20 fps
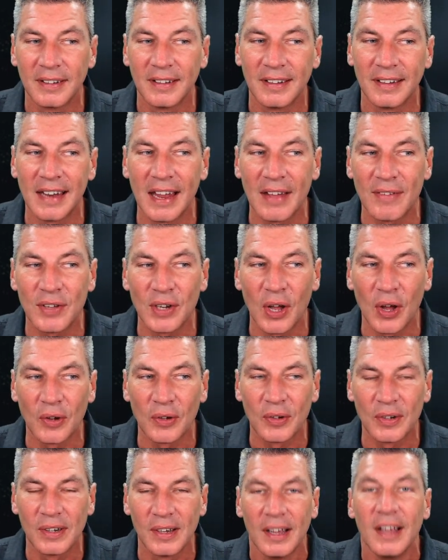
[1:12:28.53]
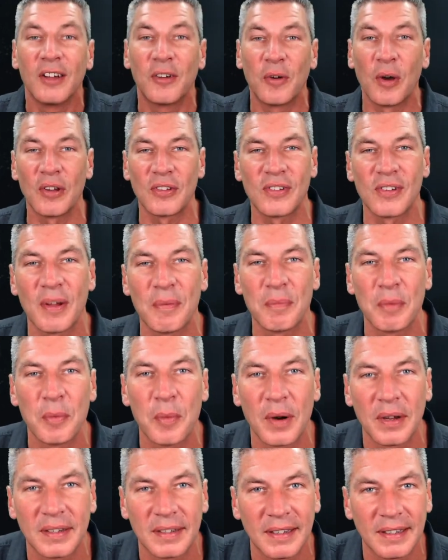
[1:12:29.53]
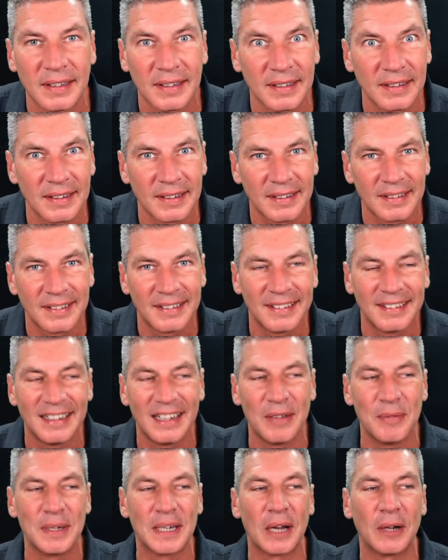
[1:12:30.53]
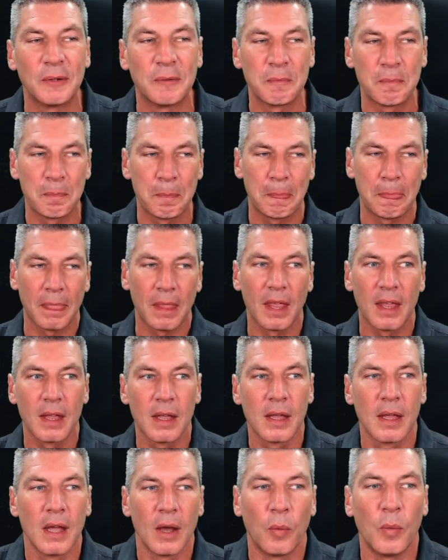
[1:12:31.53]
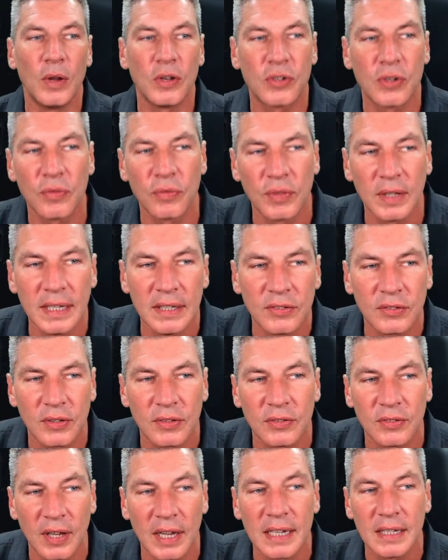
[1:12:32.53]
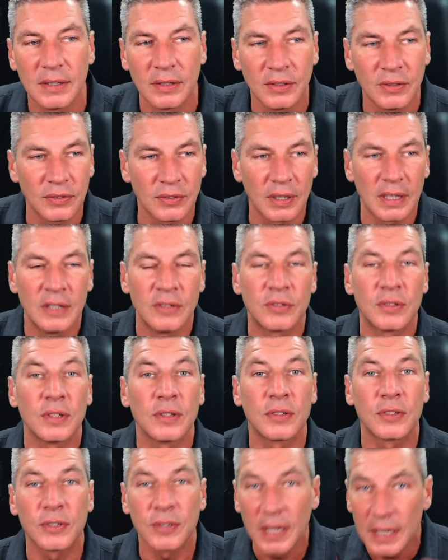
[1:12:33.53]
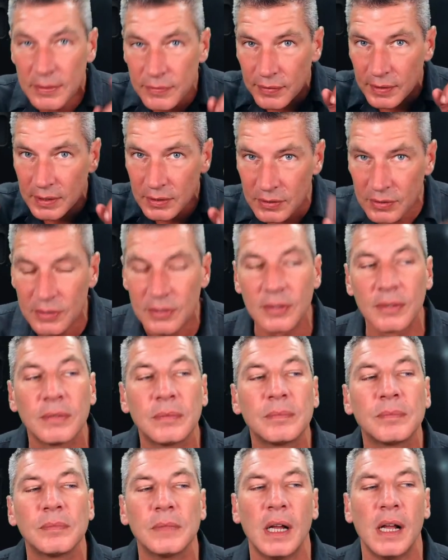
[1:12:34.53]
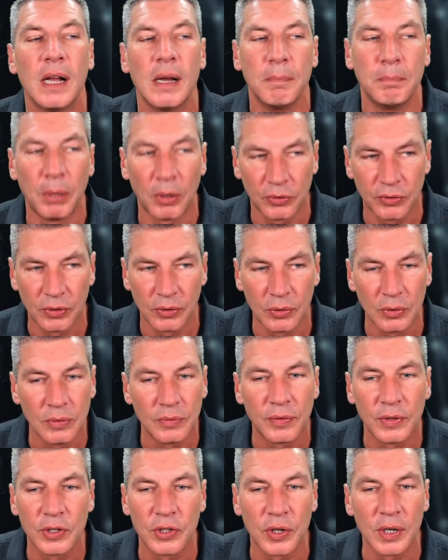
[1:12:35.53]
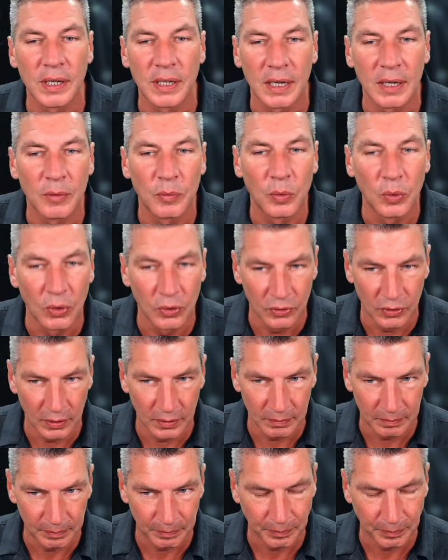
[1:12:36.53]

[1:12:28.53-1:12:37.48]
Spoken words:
You never know. Question number 1 then. Here we go. Which of these containers is the safest bottle for drinking water?